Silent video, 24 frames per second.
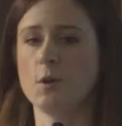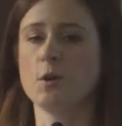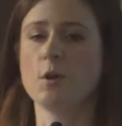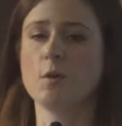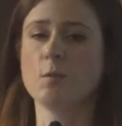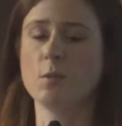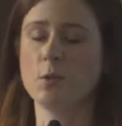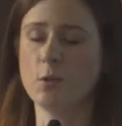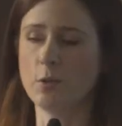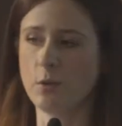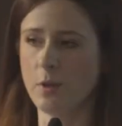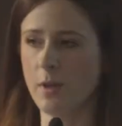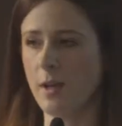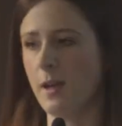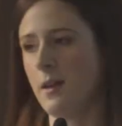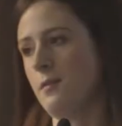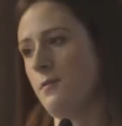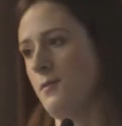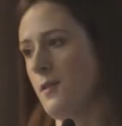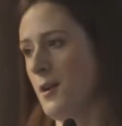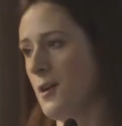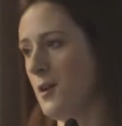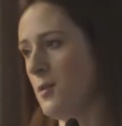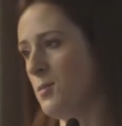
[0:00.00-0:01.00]
whom all the
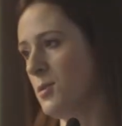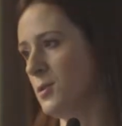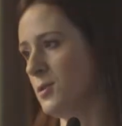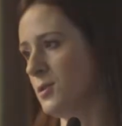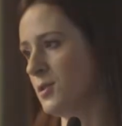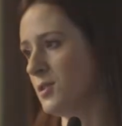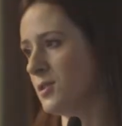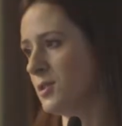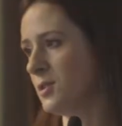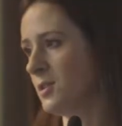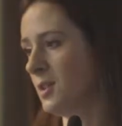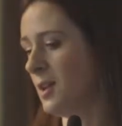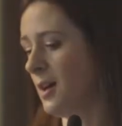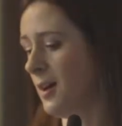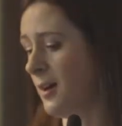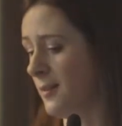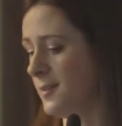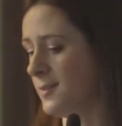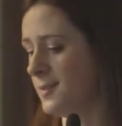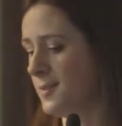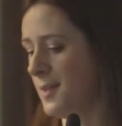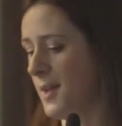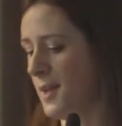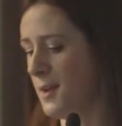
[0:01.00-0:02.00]
other variables are
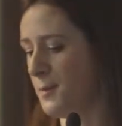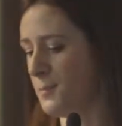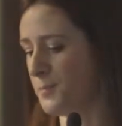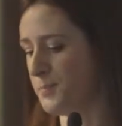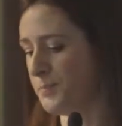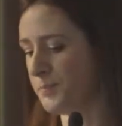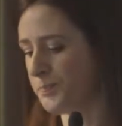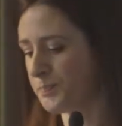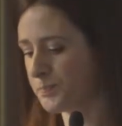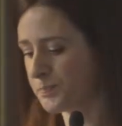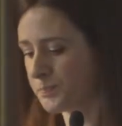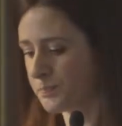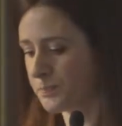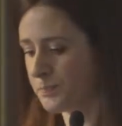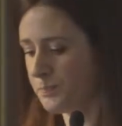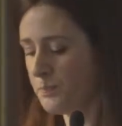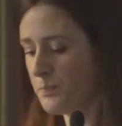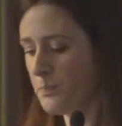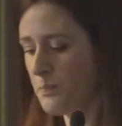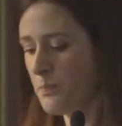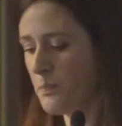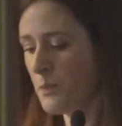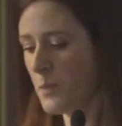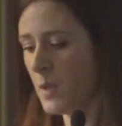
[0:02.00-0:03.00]
the same.
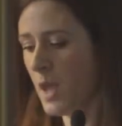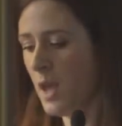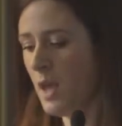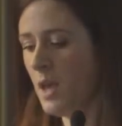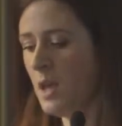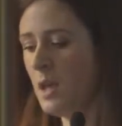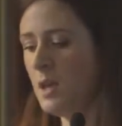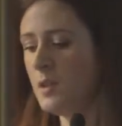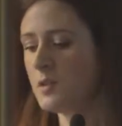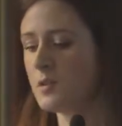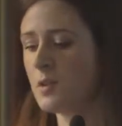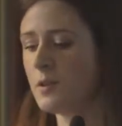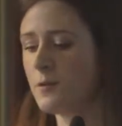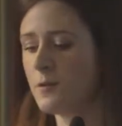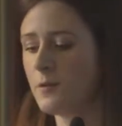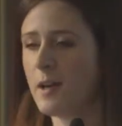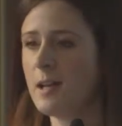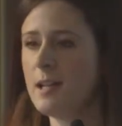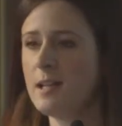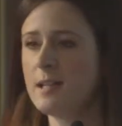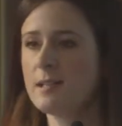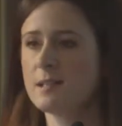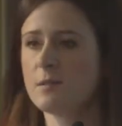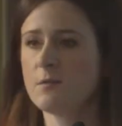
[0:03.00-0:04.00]
So the
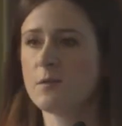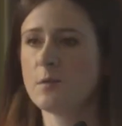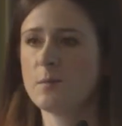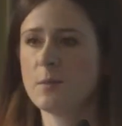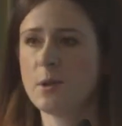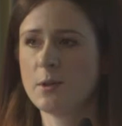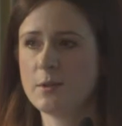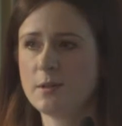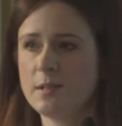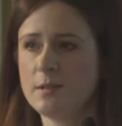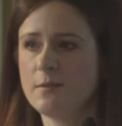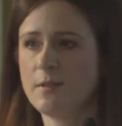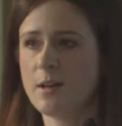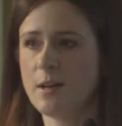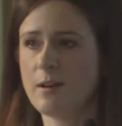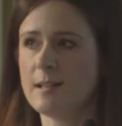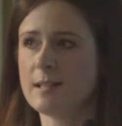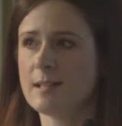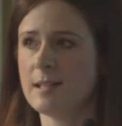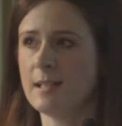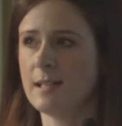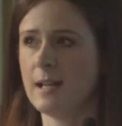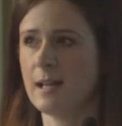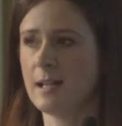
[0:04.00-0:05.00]
findings of the
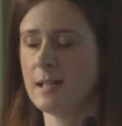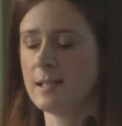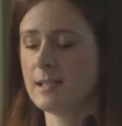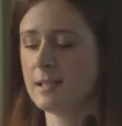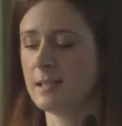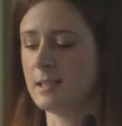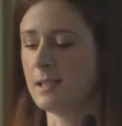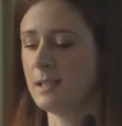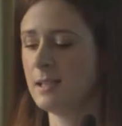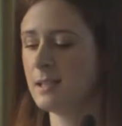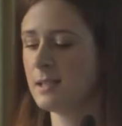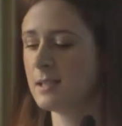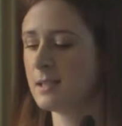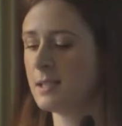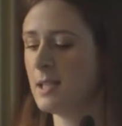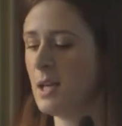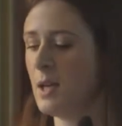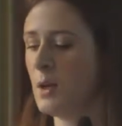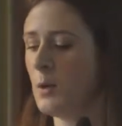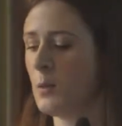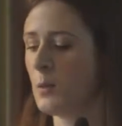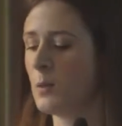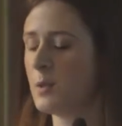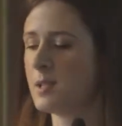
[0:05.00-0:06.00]
multivariate analysis
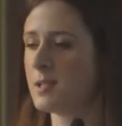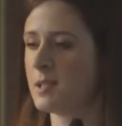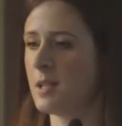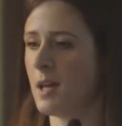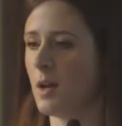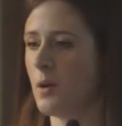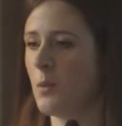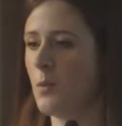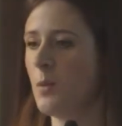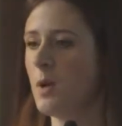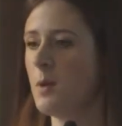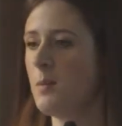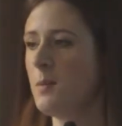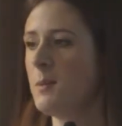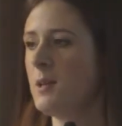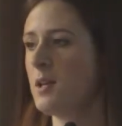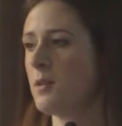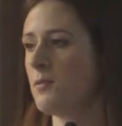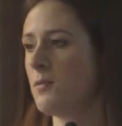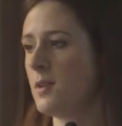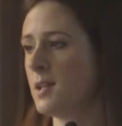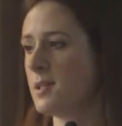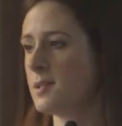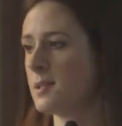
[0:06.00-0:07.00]
was that women
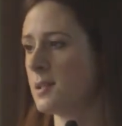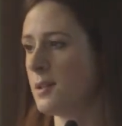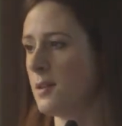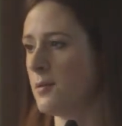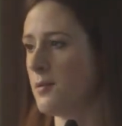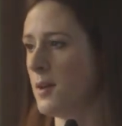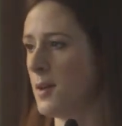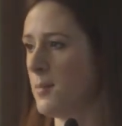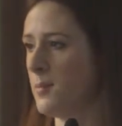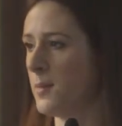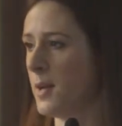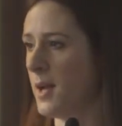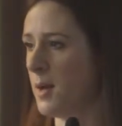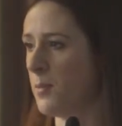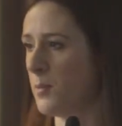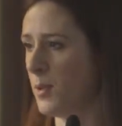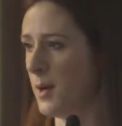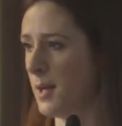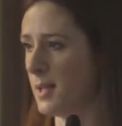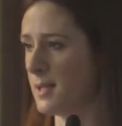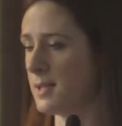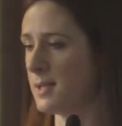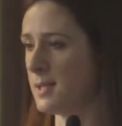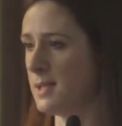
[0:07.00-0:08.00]
at risk of unplanned
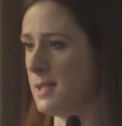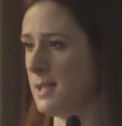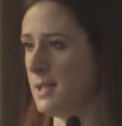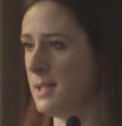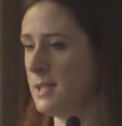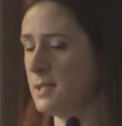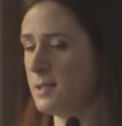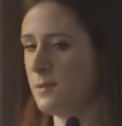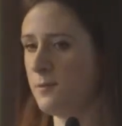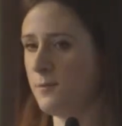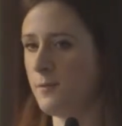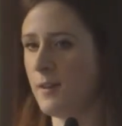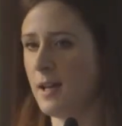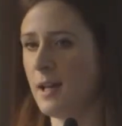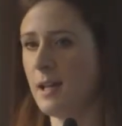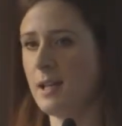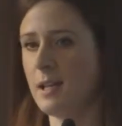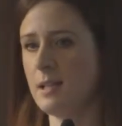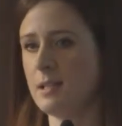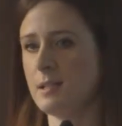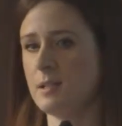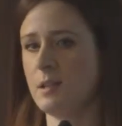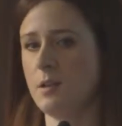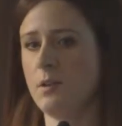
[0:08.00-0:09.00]
pregnancies fell
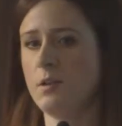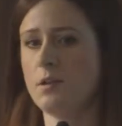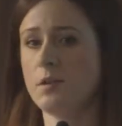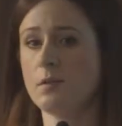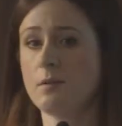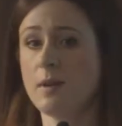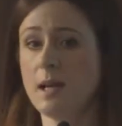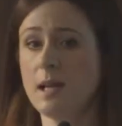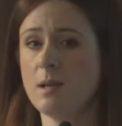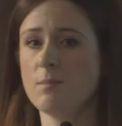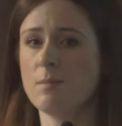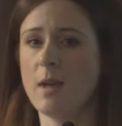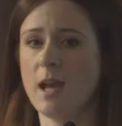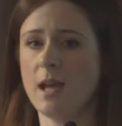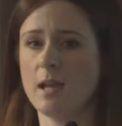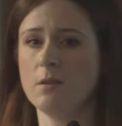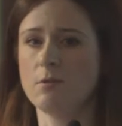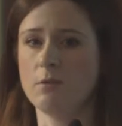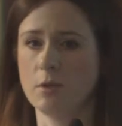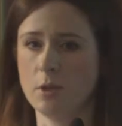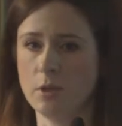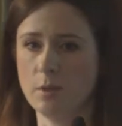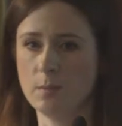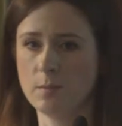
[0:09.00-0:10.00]
into 3
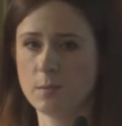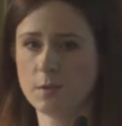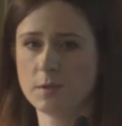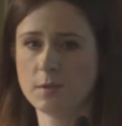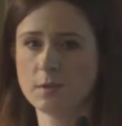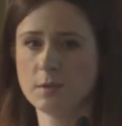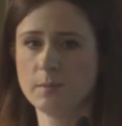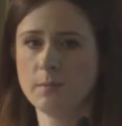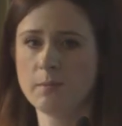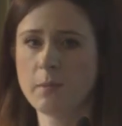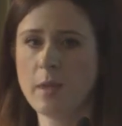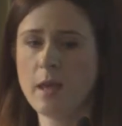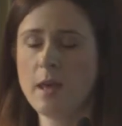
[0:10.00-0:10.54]
main groups.